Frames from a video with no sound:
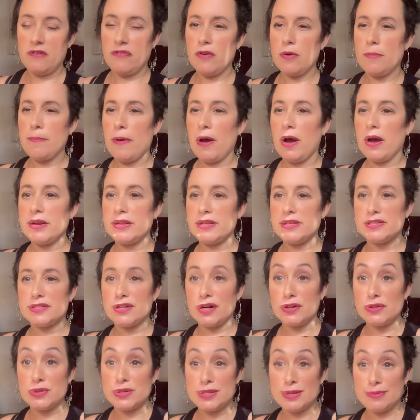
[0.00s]
And if your body
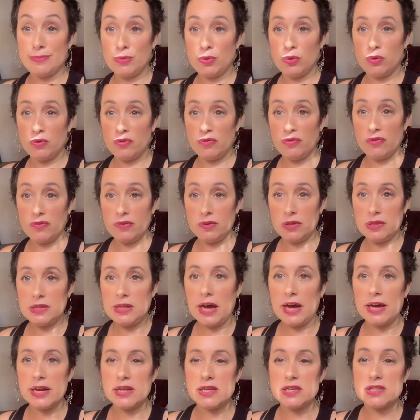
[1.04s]
starts to move,
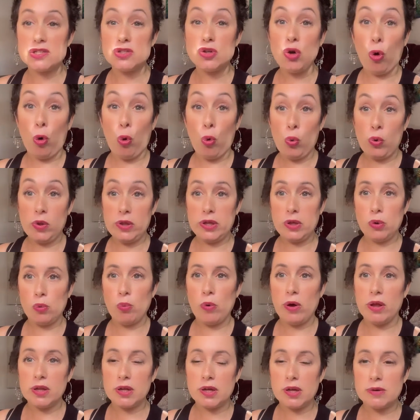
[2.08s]
that is totally
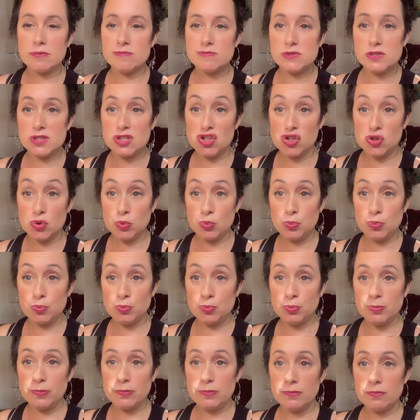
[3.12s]
welcome too.
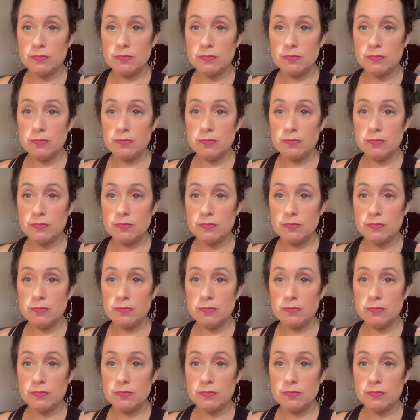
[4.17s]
